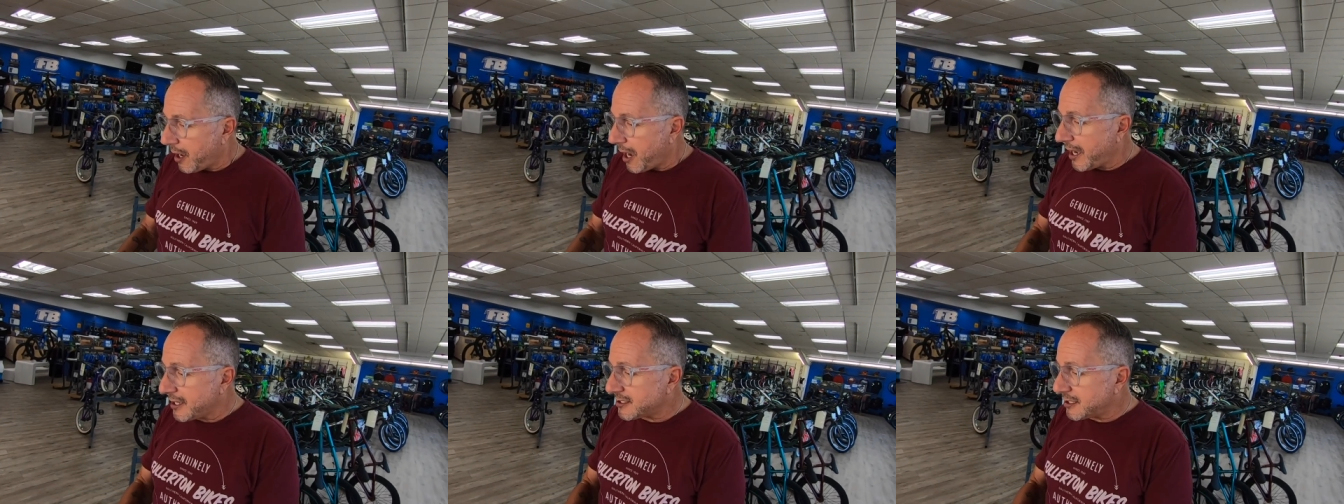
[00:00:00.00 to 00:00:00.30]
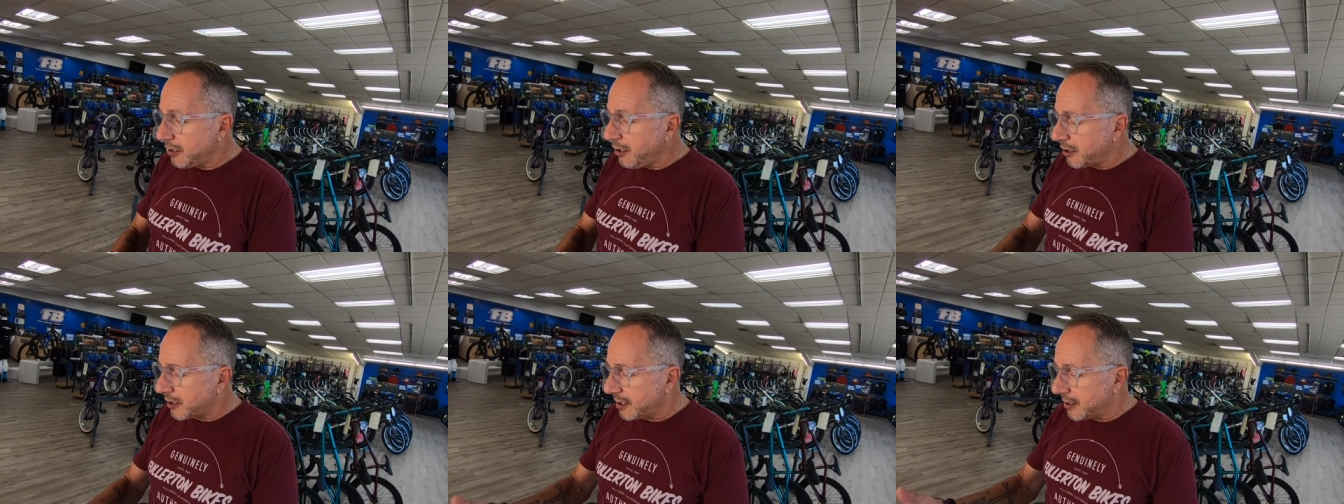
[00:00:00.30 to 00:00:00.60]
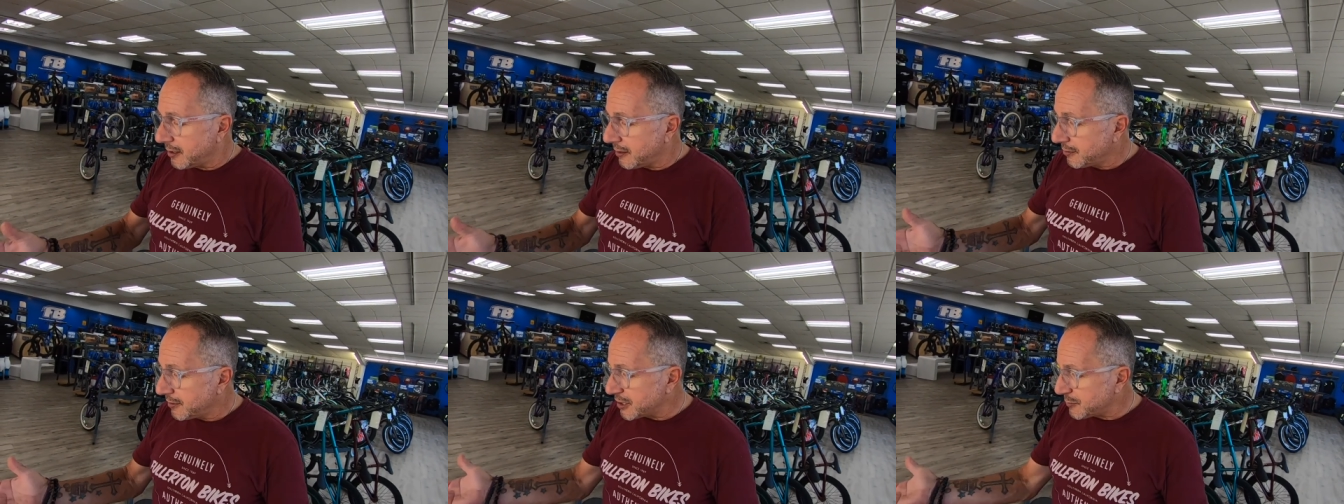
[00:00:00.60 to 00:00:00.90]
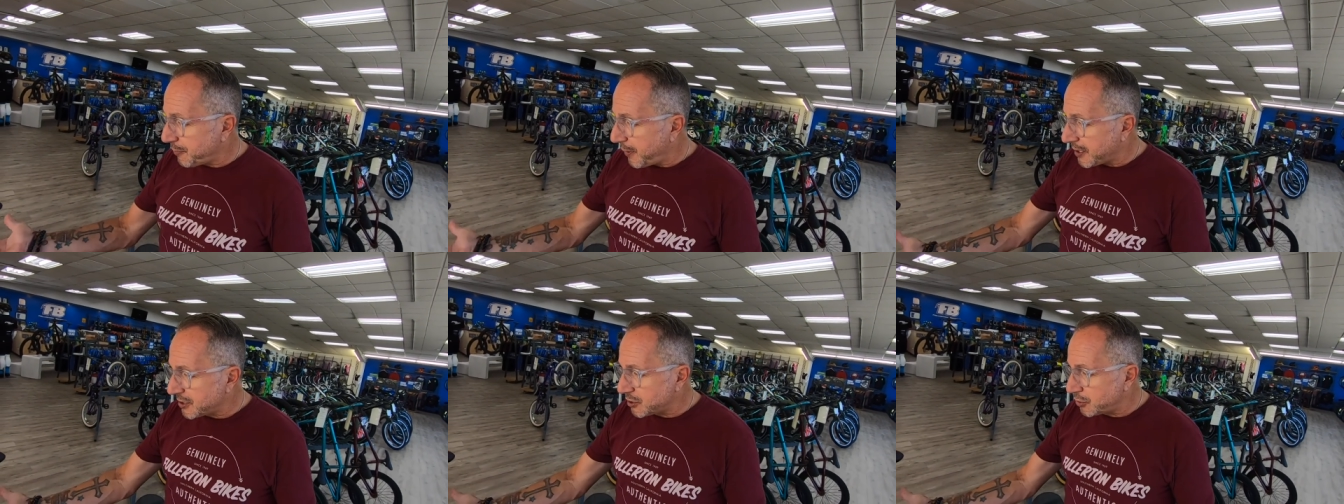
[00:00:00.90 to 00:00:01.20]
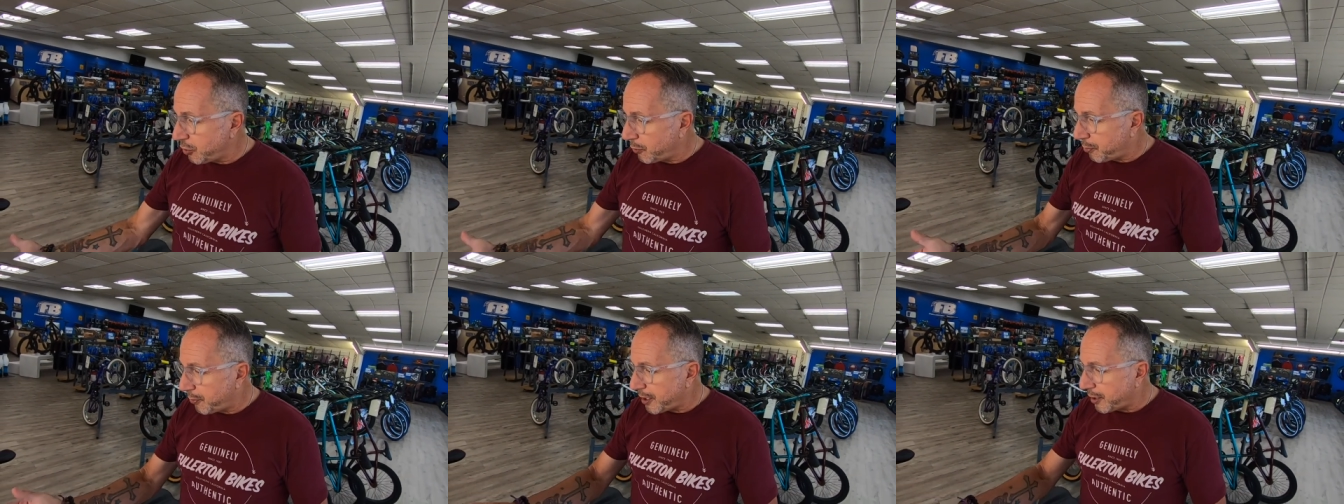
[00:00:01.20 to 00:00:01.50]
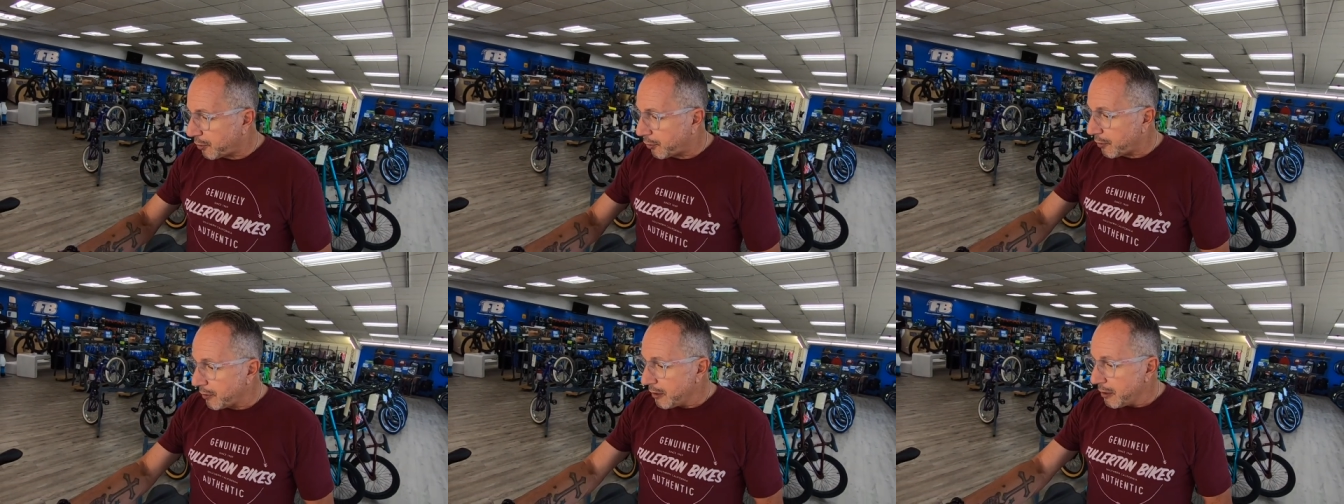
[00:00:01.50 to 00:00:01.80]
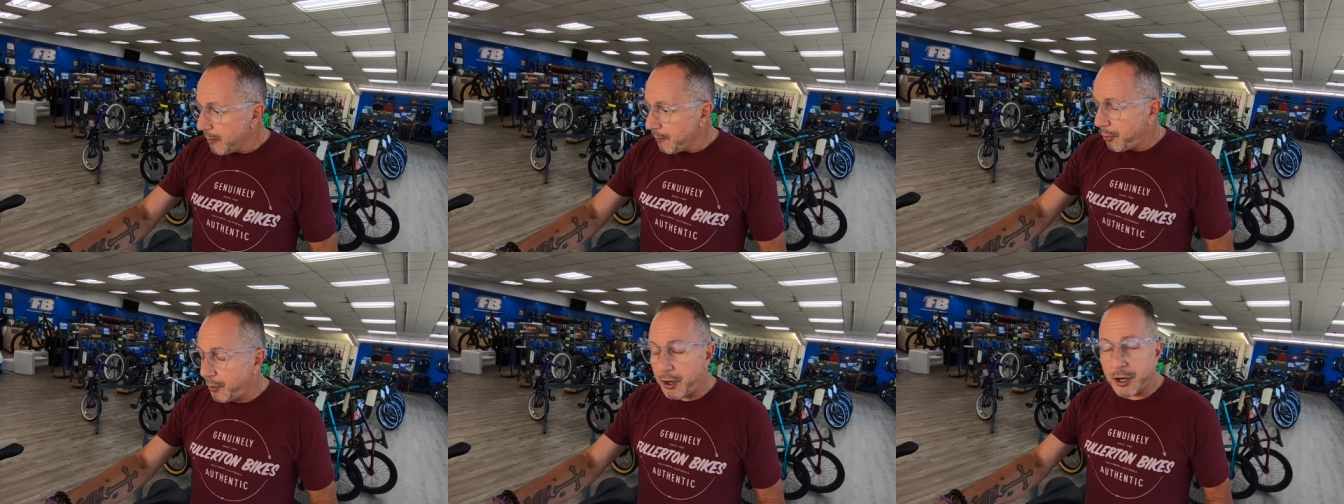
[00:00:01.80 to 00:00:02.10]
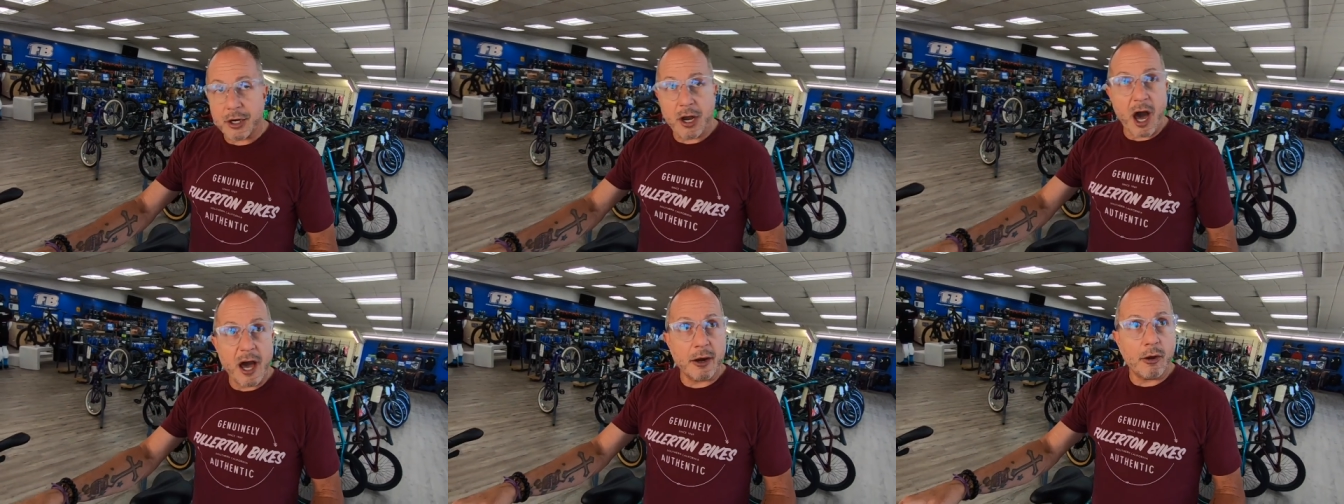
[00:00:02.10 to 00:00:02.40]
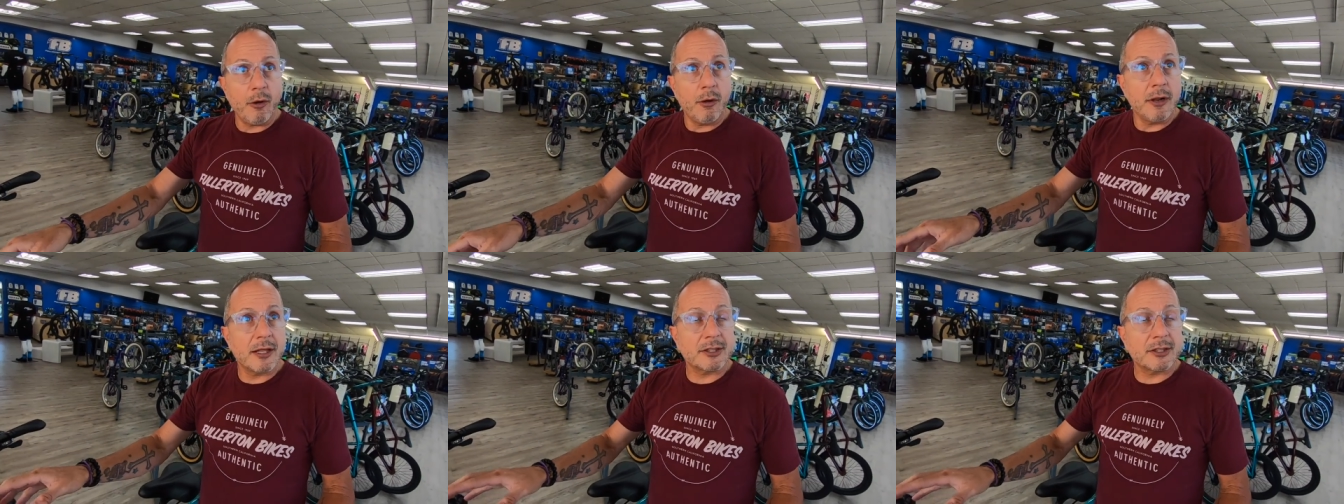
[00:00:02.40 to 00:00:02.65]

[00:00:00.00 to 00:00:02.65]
I'd say, look, this bike's a no-brainer. Put it in auto,